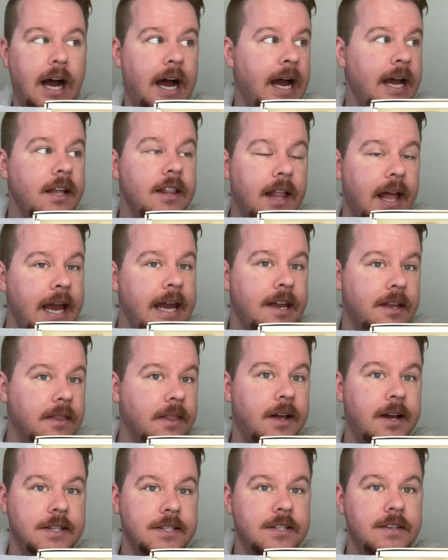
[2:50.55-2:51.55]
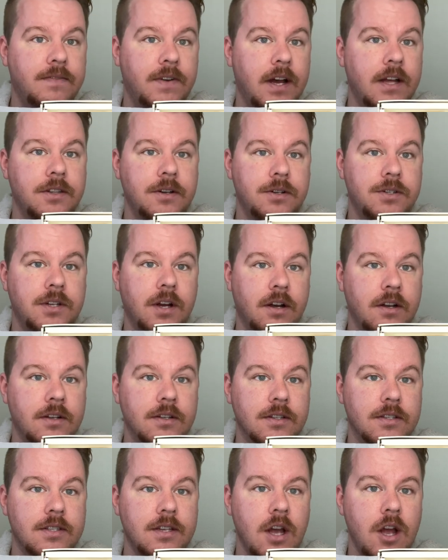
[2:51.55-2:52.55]
I like lots of other
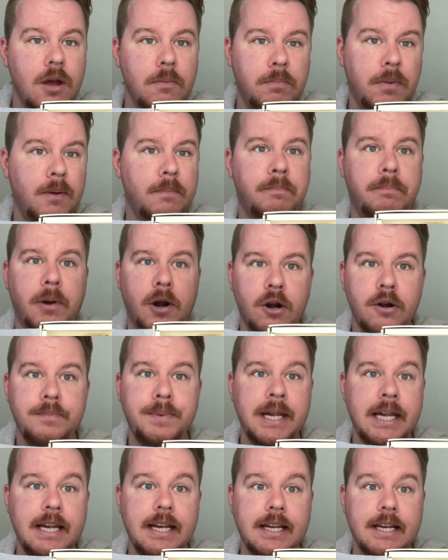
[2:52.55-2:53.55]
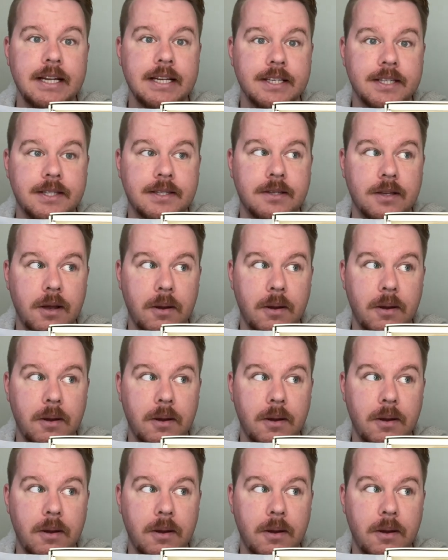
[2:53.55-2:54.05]
dolls, but Barbie is